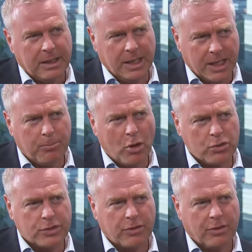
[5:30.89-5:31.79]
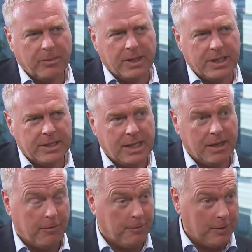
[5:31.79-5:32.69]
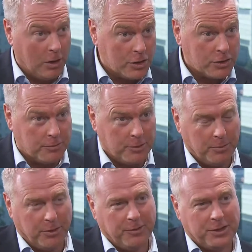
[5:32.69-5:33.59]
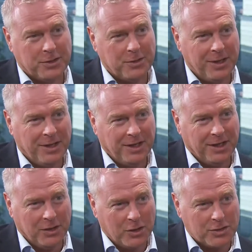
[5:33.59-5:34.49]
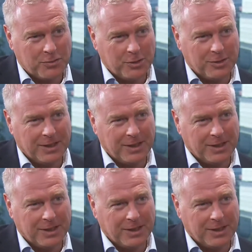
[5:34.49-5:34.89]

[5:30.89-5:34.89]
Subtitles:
Nick Bostrom is a philosopher professor in Oxford.